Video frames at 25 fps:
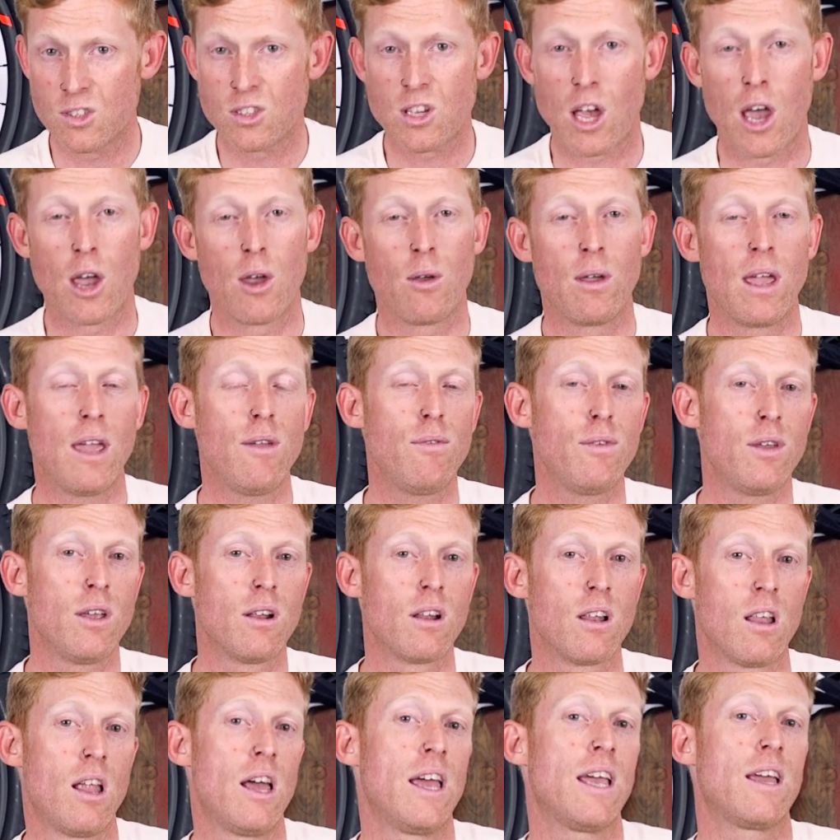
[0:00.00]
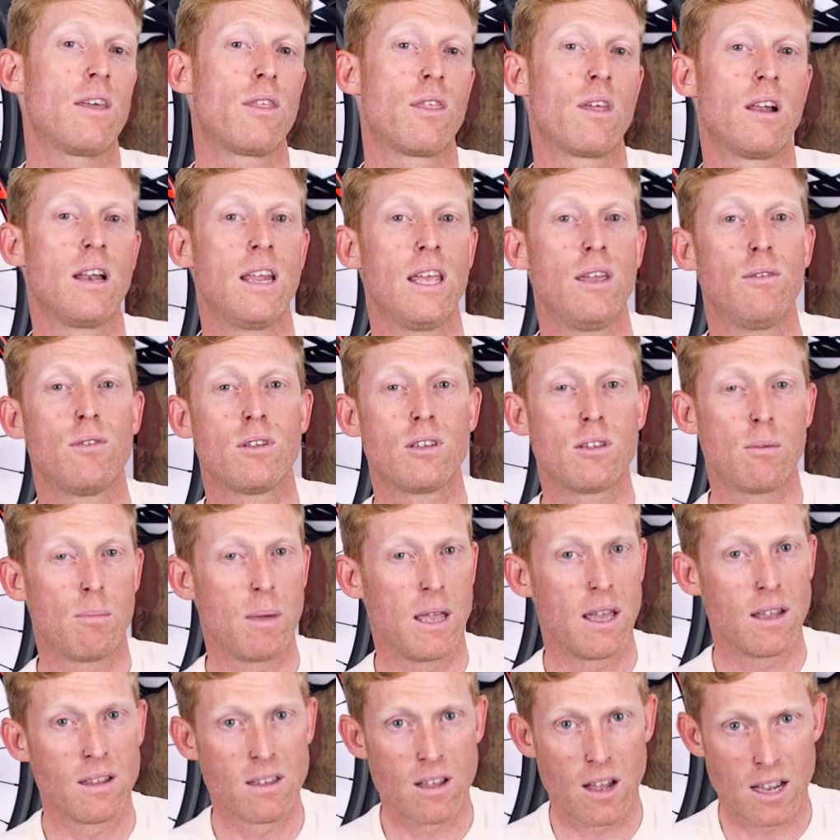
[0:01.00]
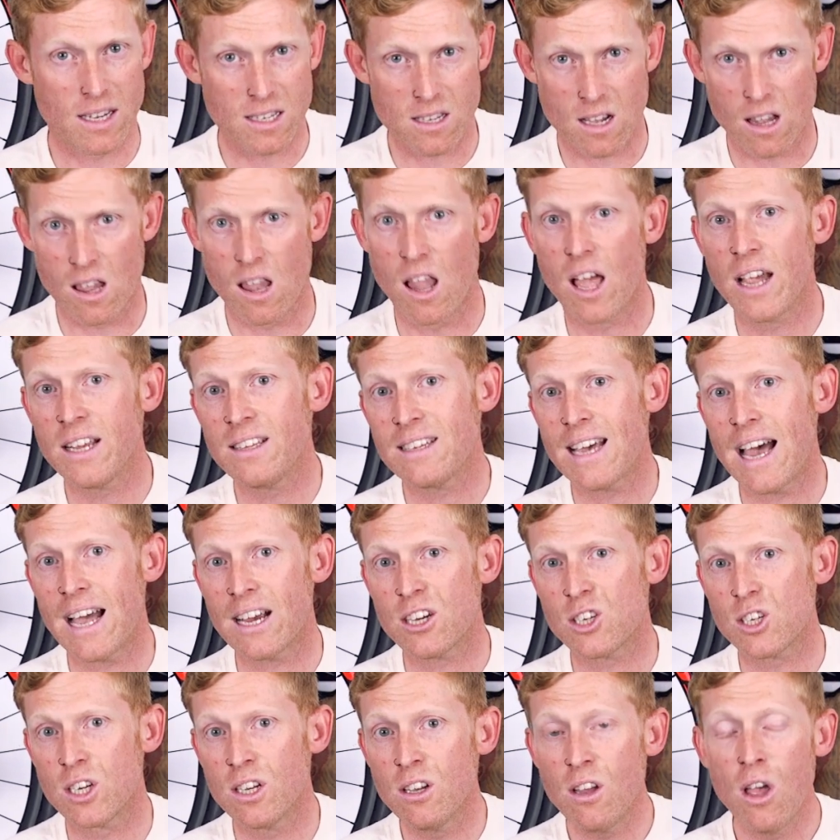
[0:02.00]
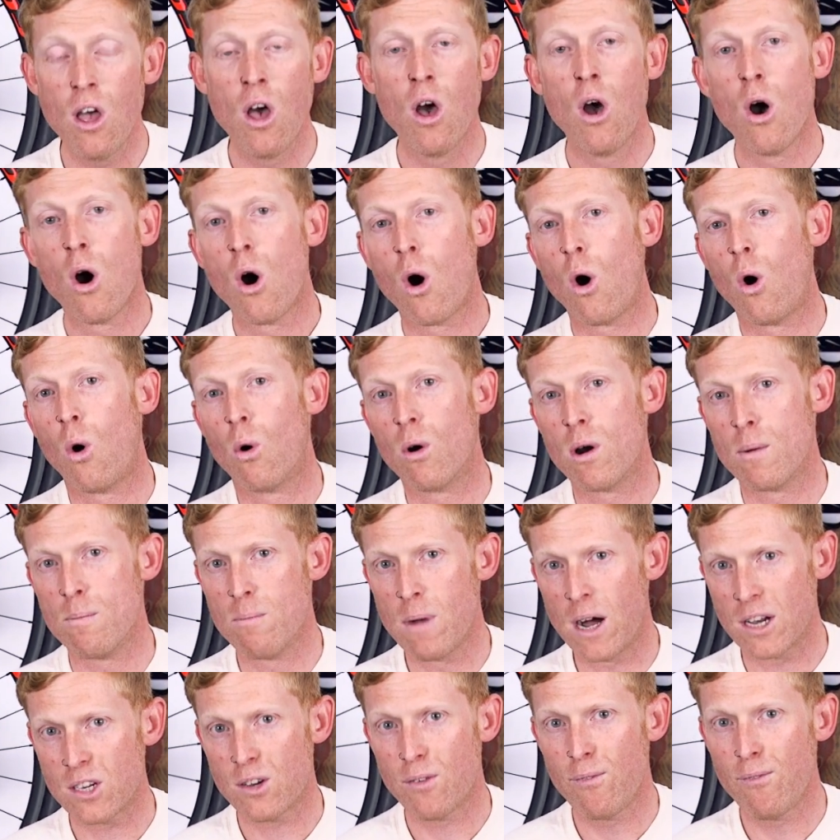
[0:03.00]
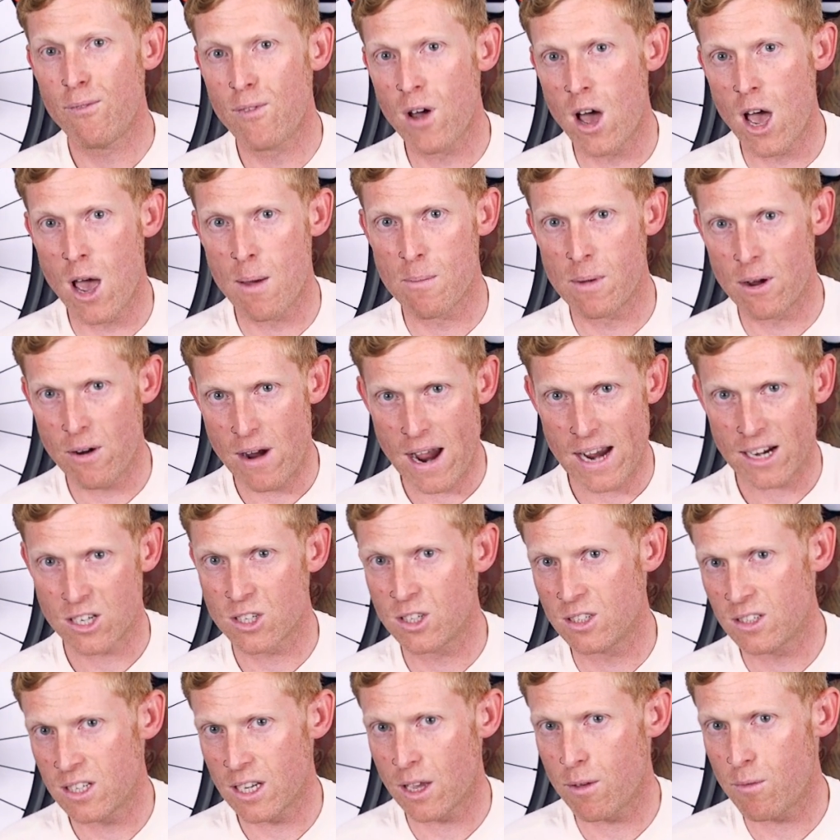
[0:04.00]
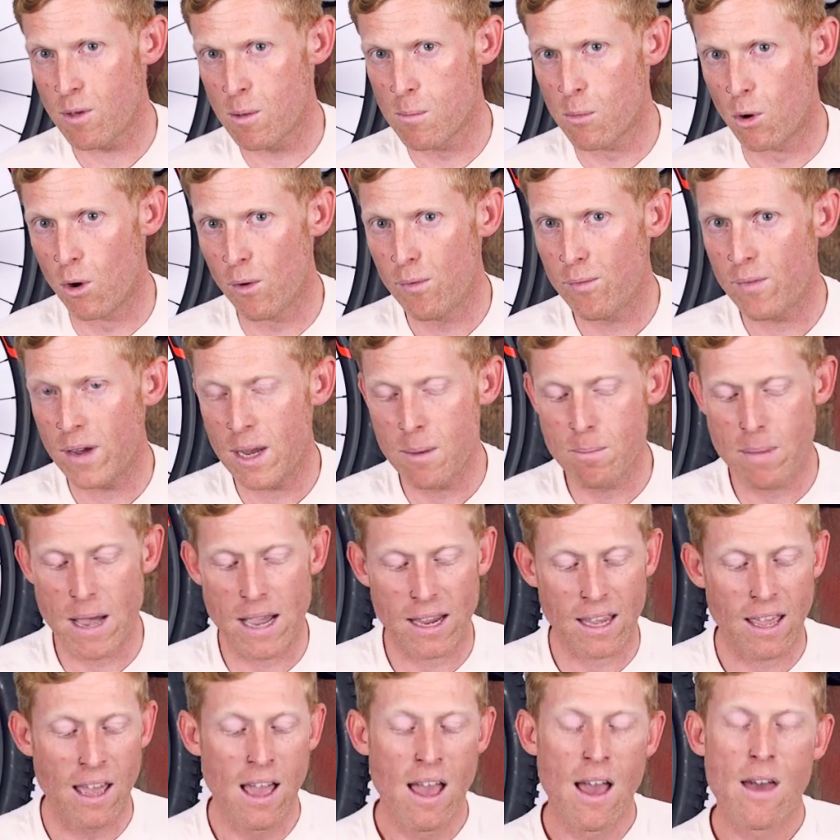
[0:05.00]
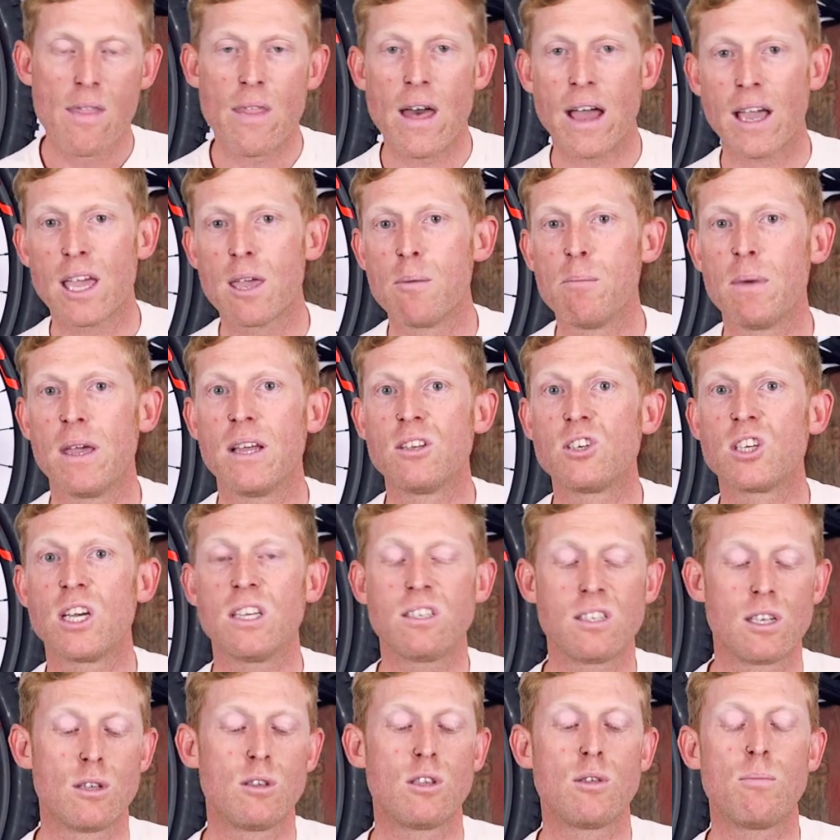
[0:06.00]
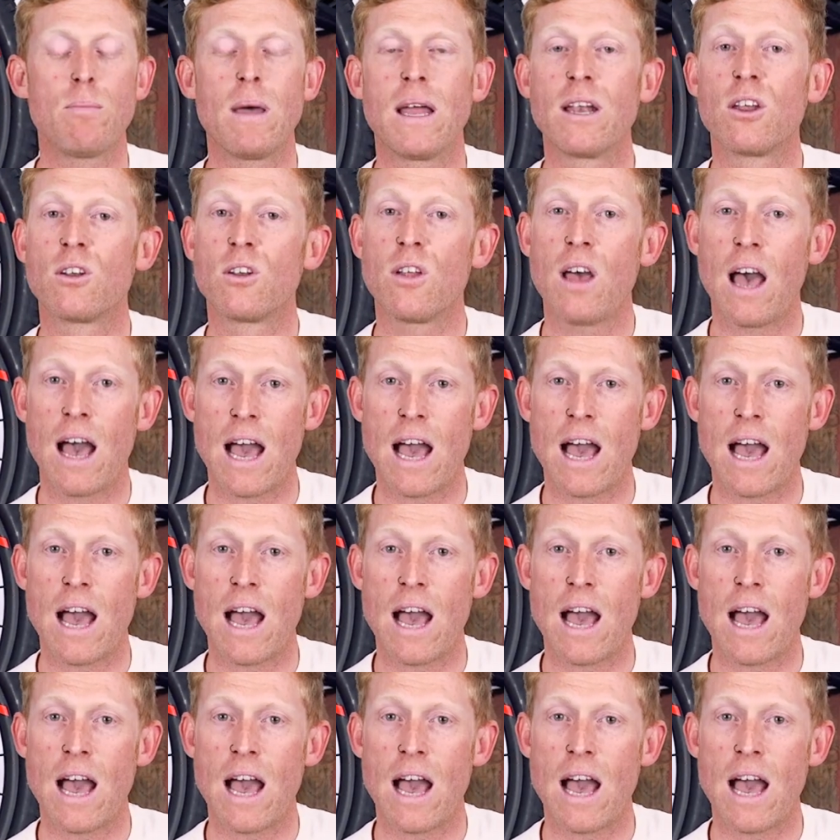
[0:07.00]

So if you like the lever to be a nice light action or a much firmer action to give you more feedback, that can be adjusted depending on